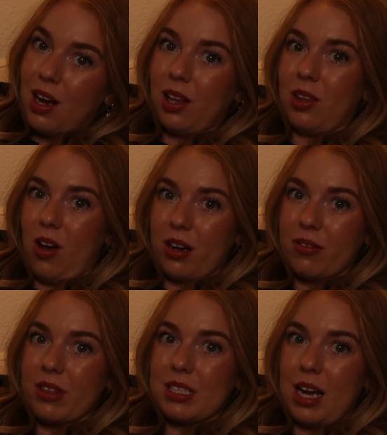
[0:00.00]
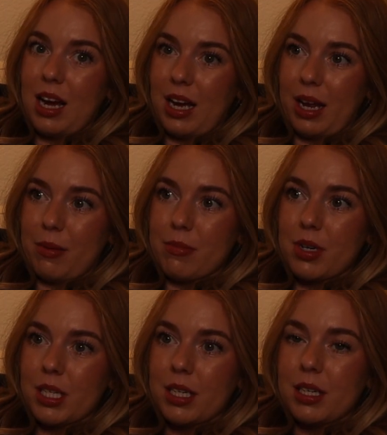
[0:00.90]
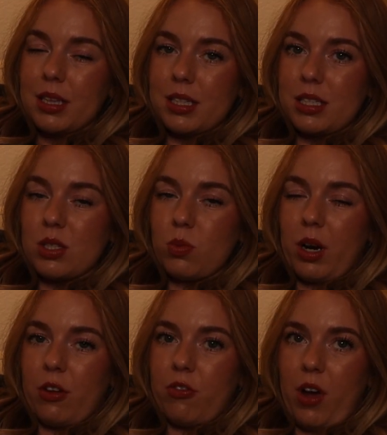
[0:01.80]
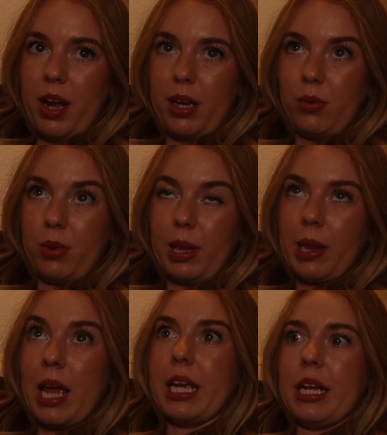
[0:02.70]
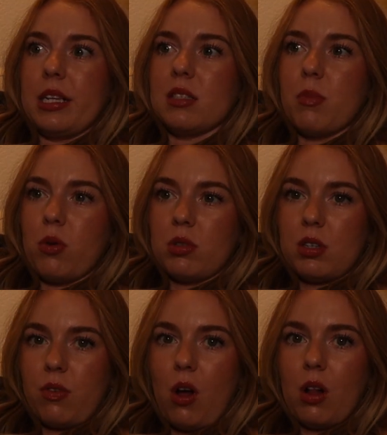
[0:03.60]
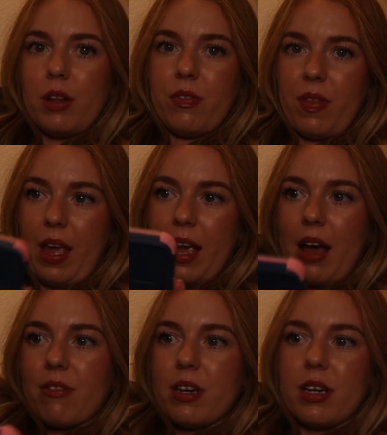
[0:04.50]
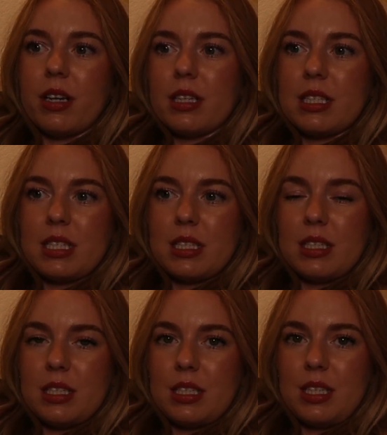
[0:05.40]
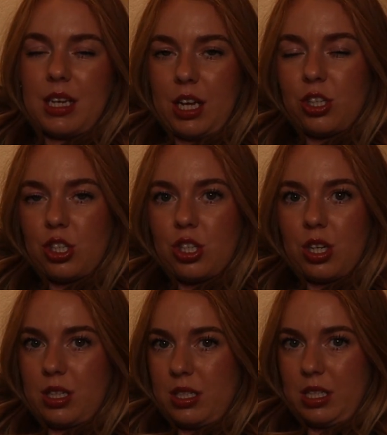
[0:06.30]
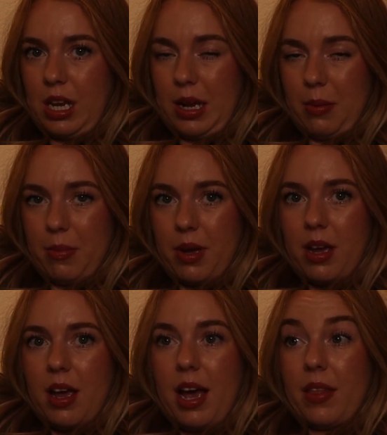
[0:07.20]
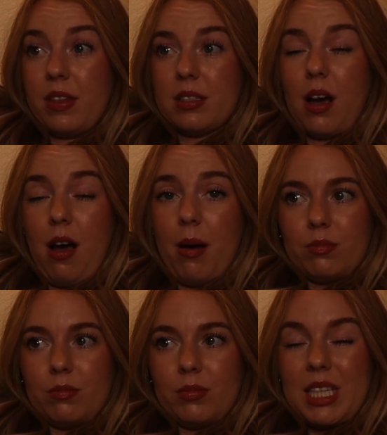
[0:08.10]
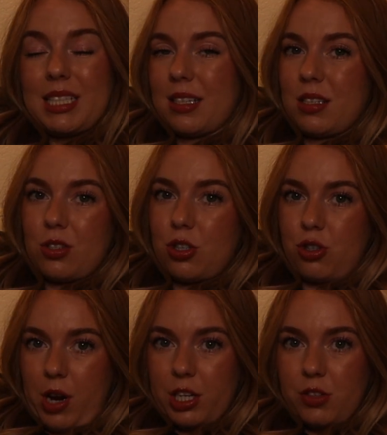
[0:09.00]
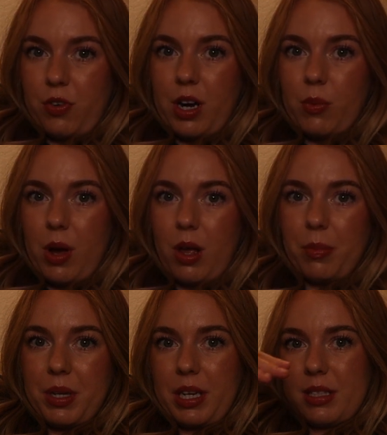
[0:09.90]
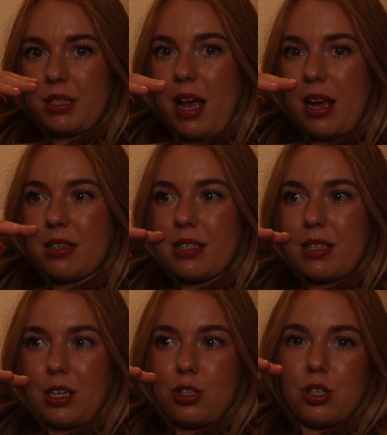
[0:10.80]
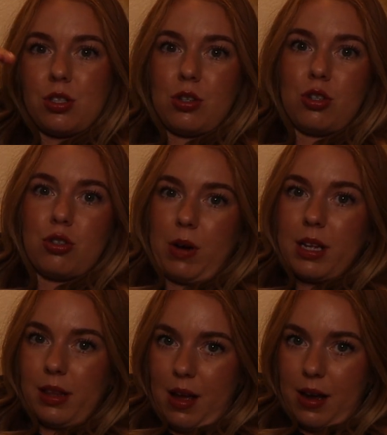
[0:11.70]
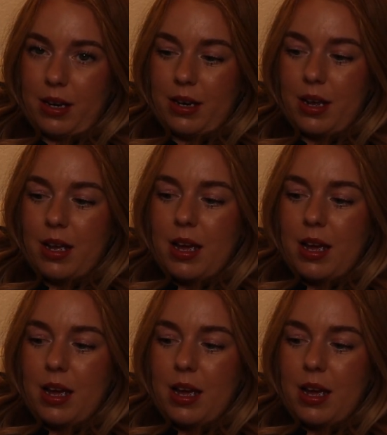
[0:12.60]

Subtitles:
A lot of the time, this is what I find with leggings most of all. If they have a stitch, a seam at the top, it doesn't stretch very well because that stitch is a straight line.